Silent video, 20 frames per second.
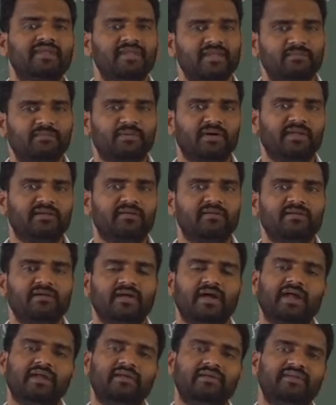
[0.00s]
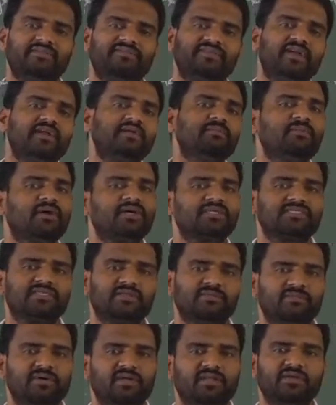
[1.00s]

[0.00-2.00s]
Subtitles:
number and different mass number.